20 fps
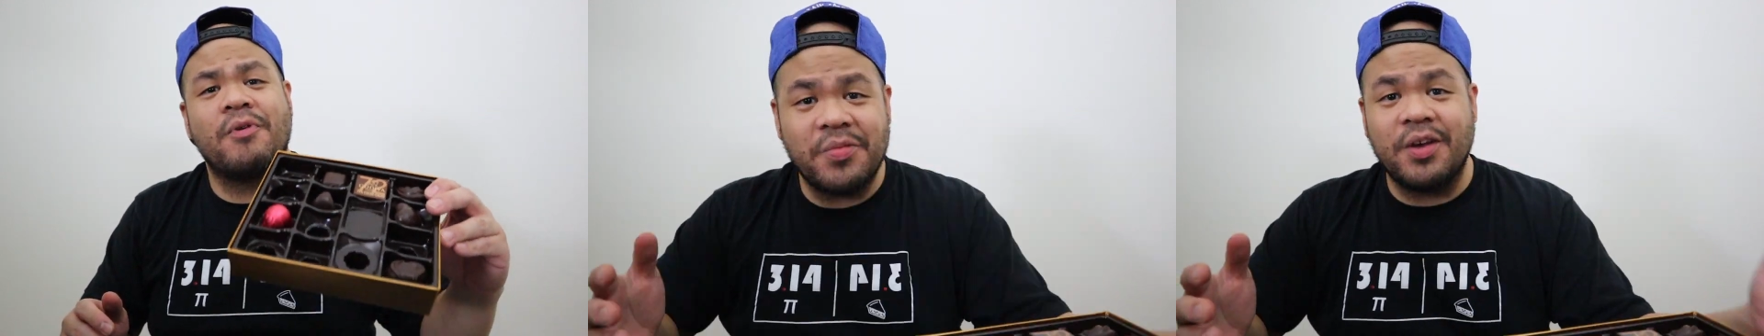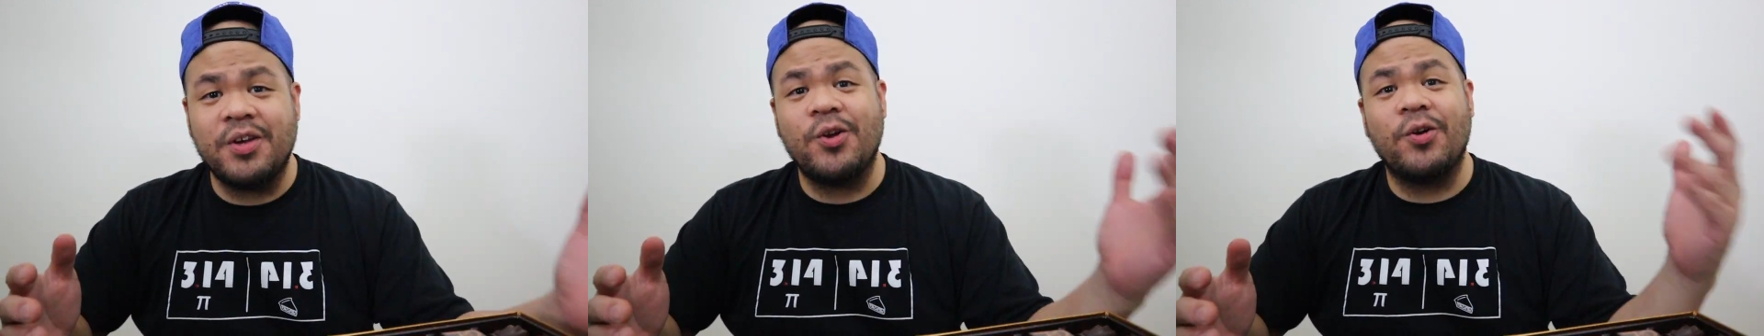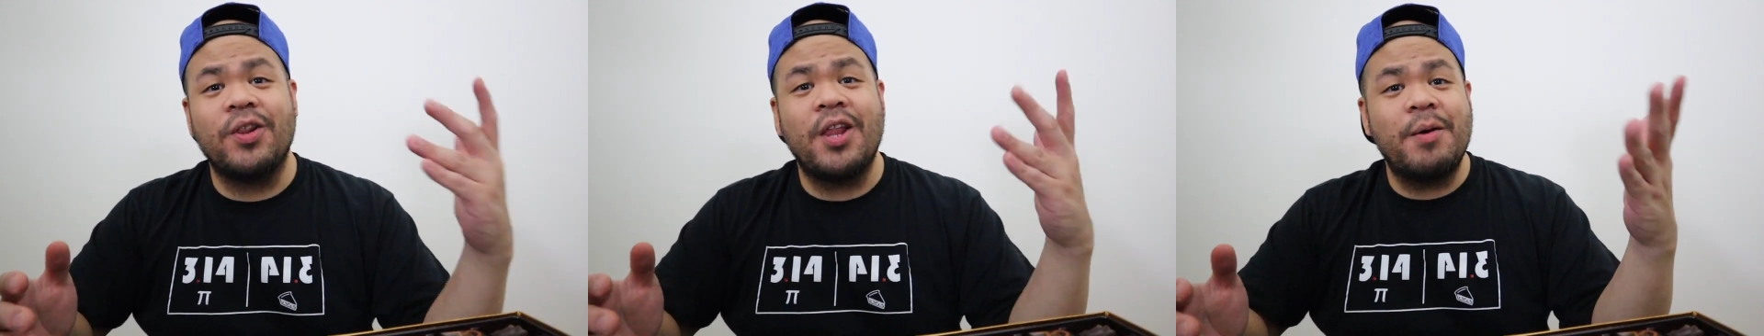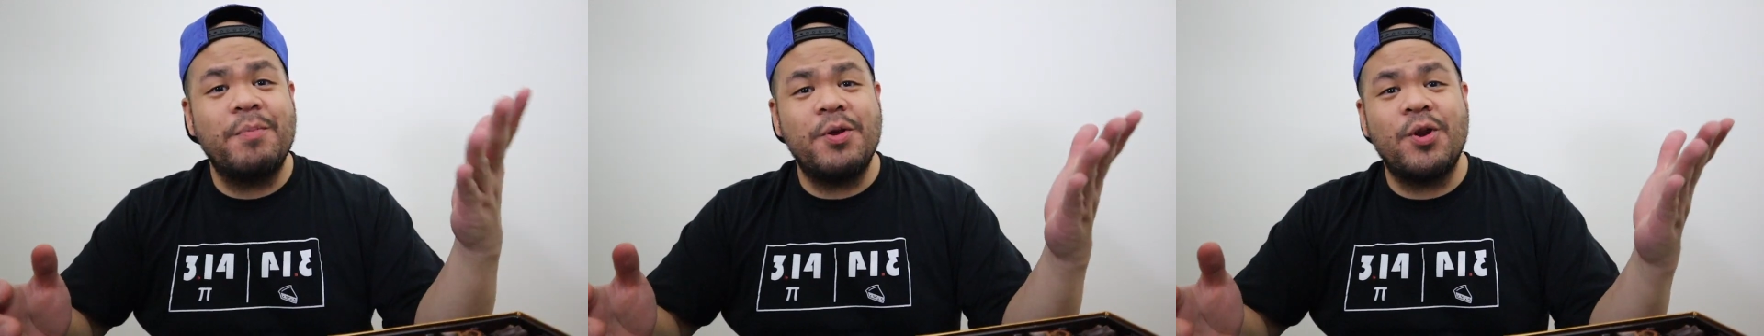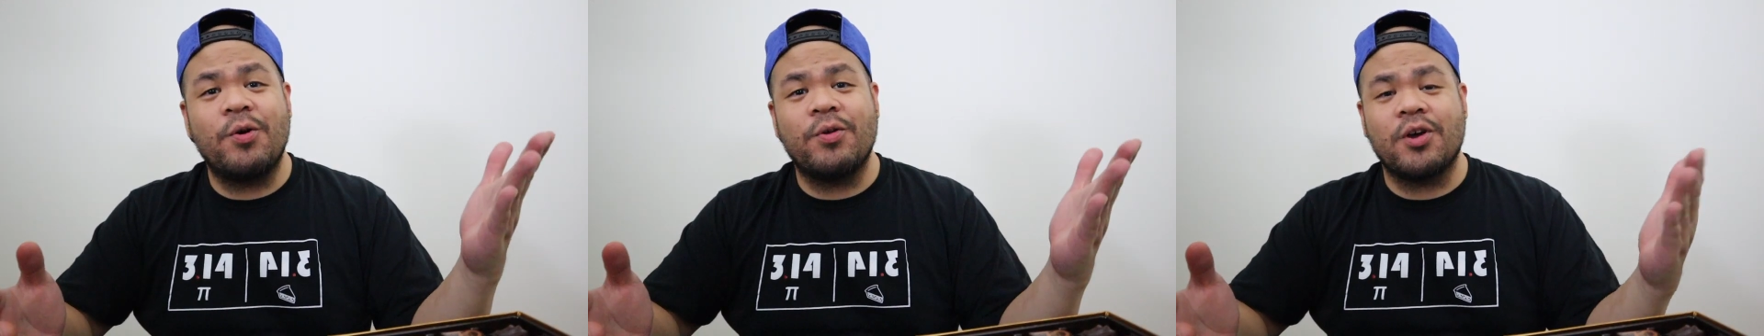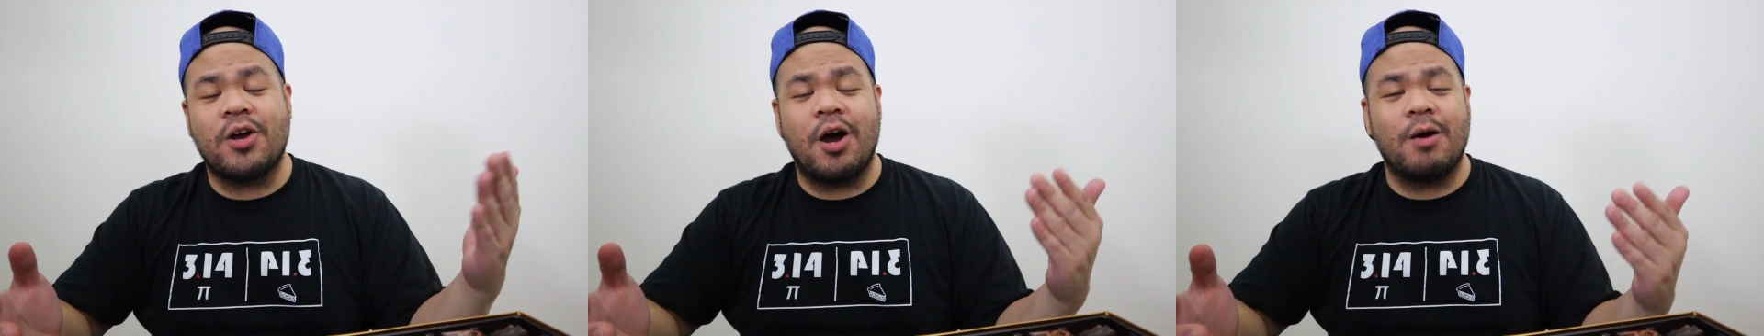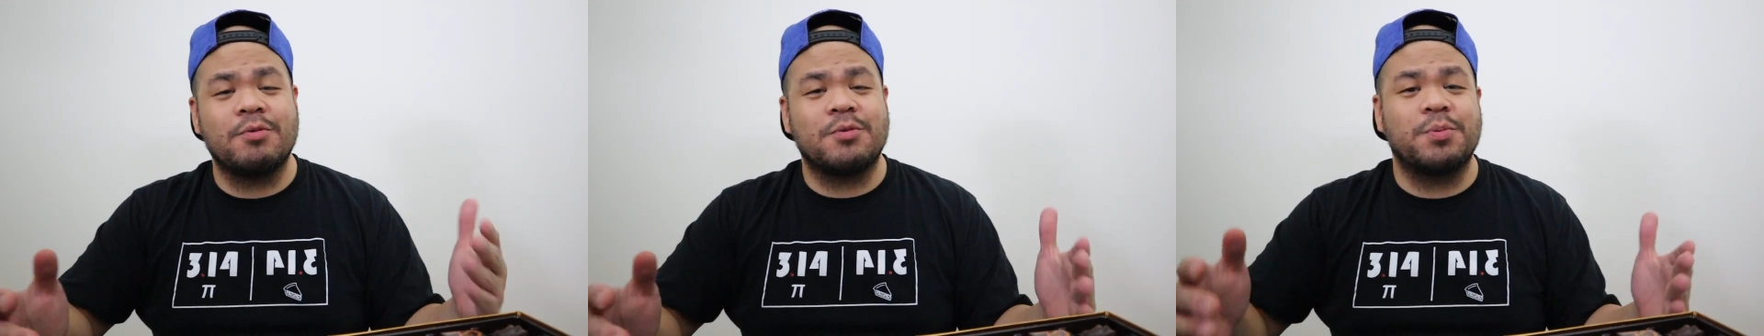You know, let me know in the
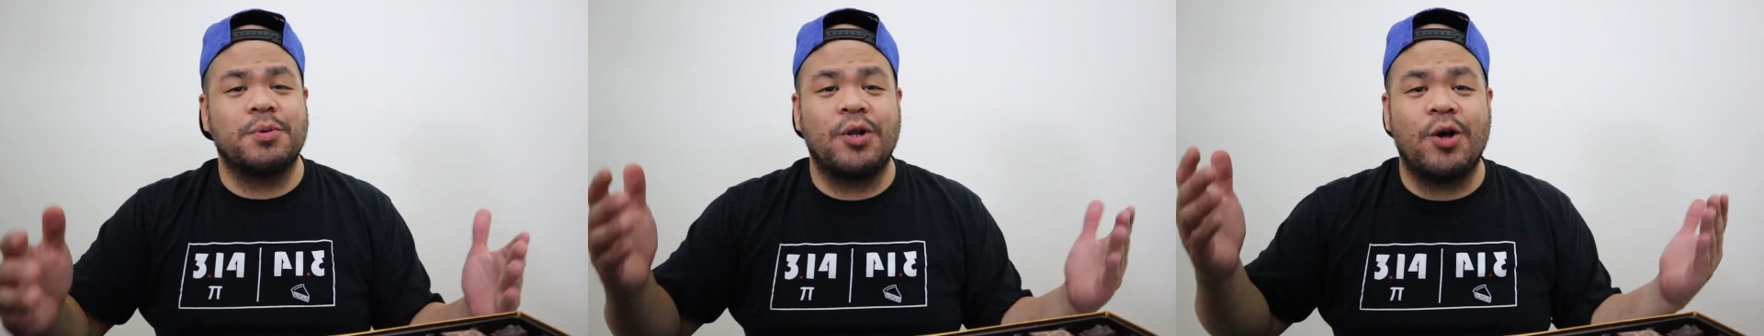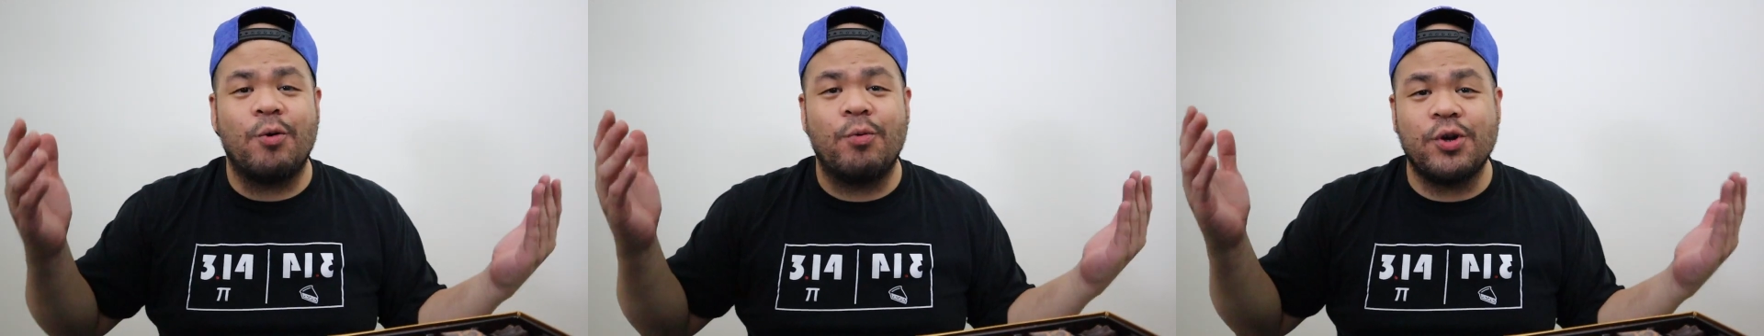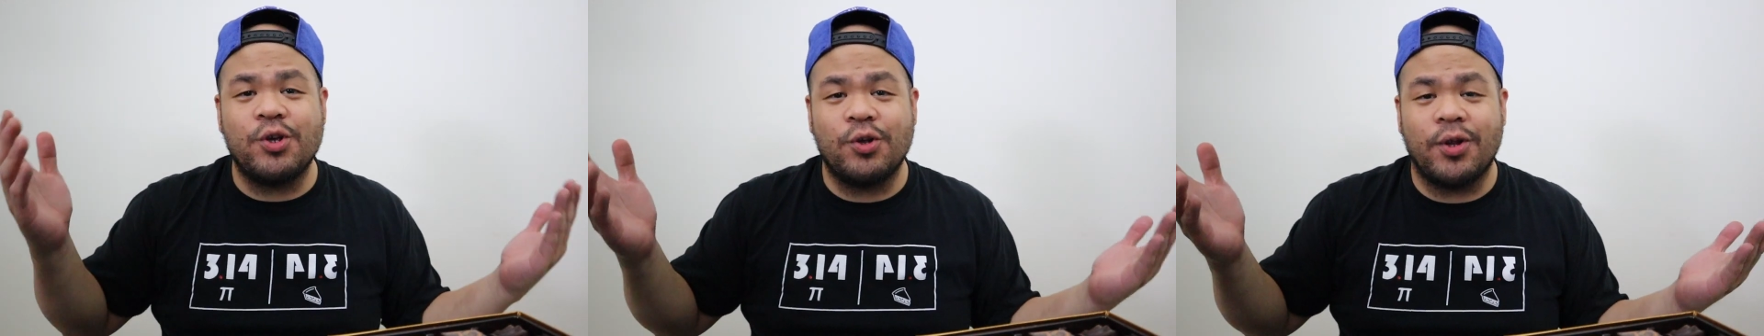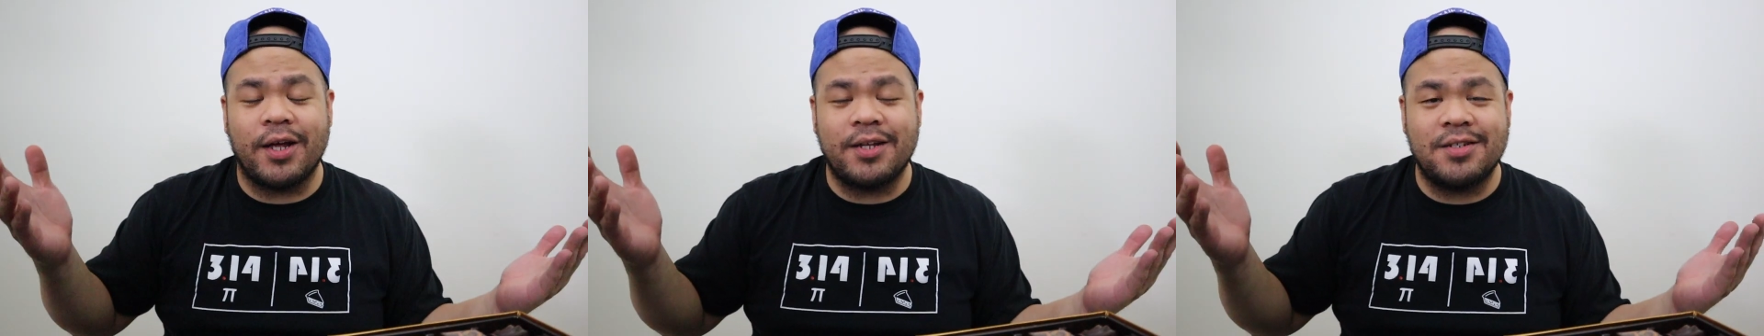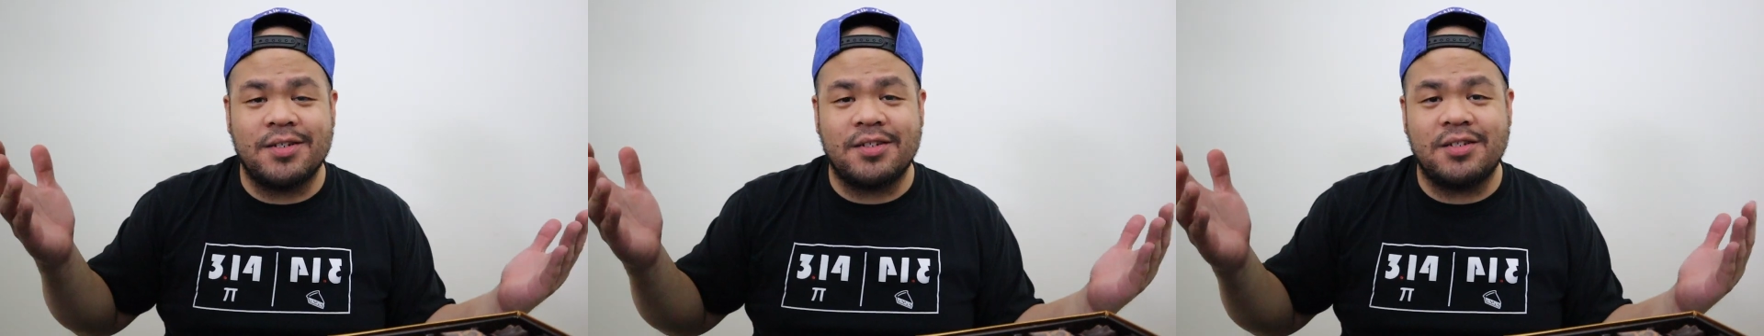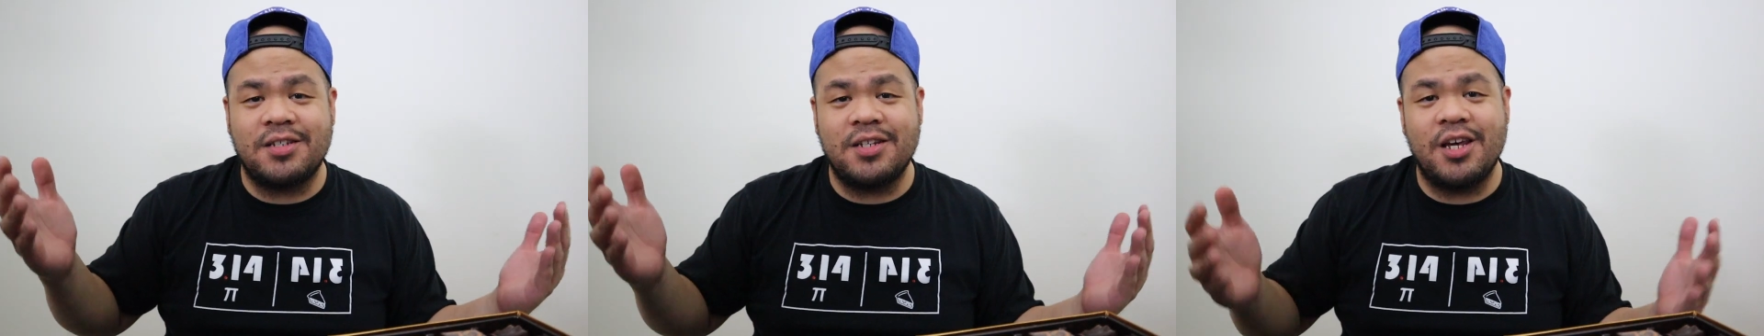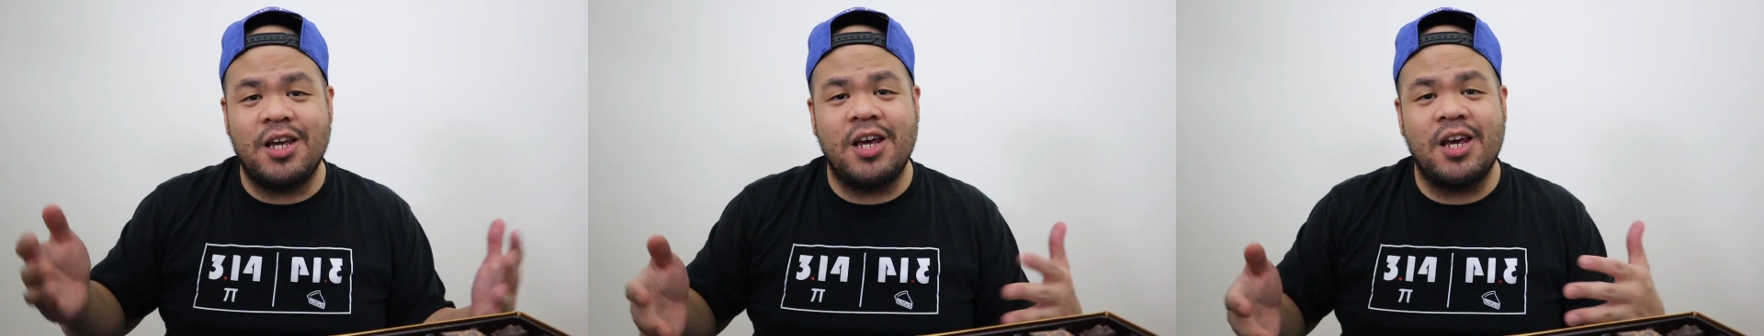comments below what you like to
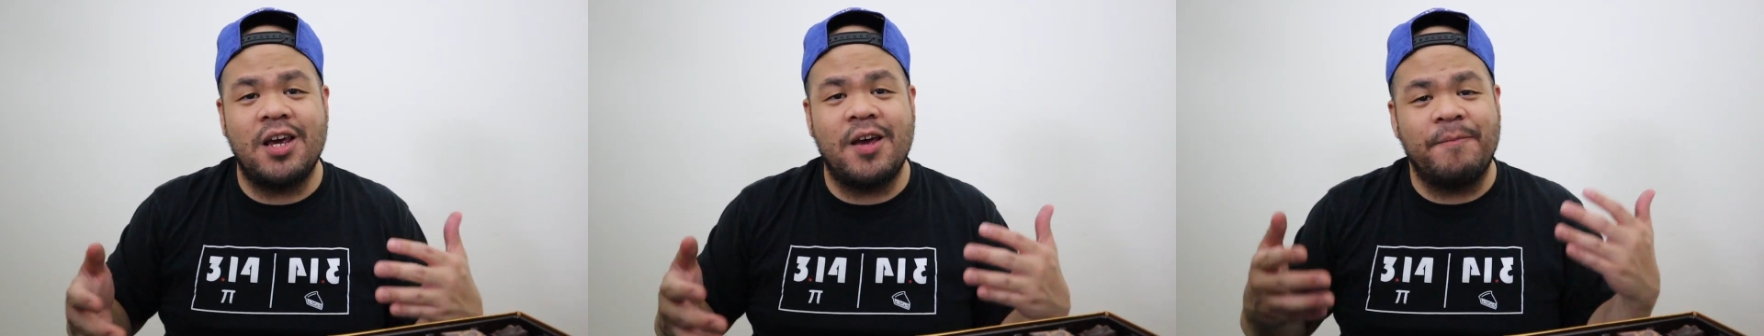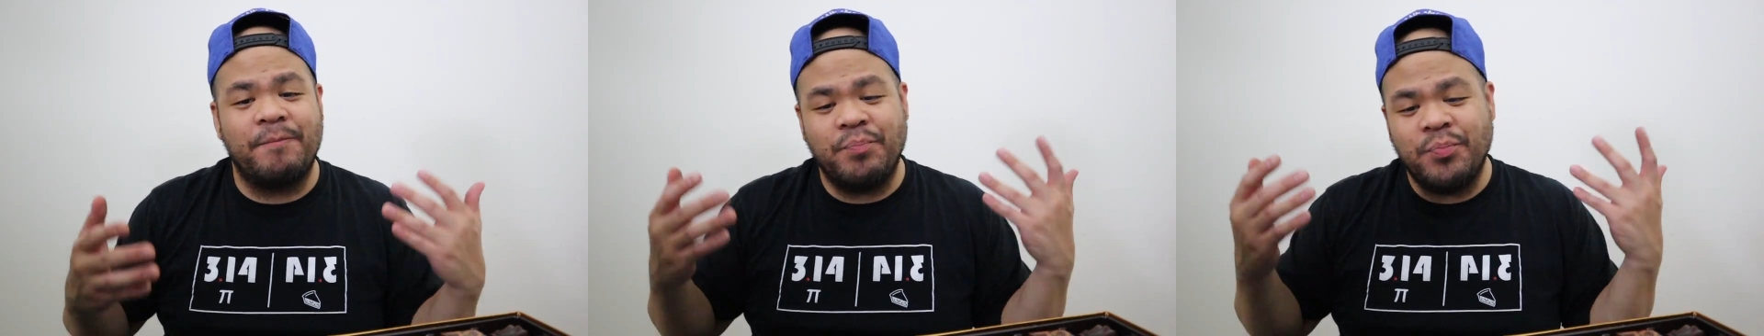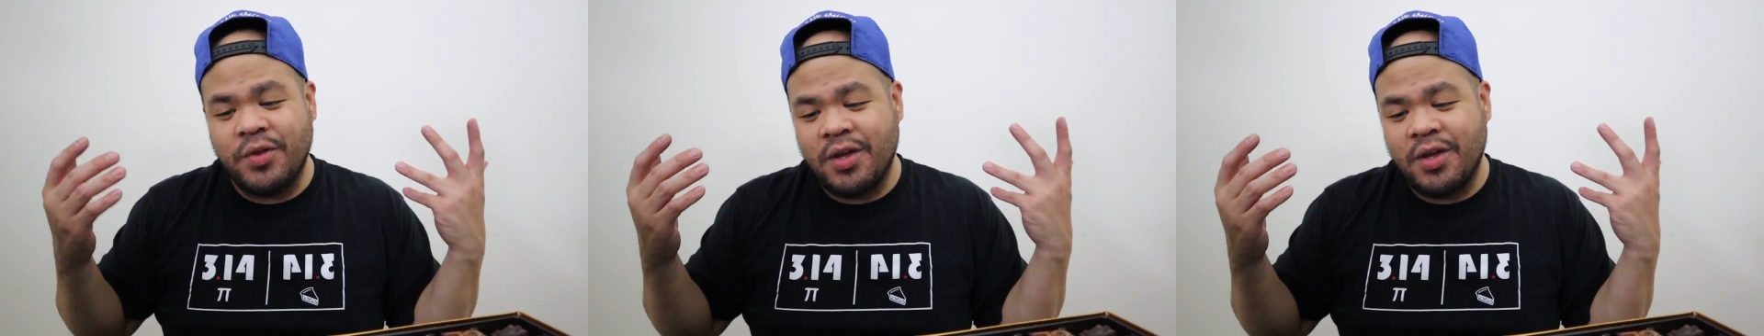see.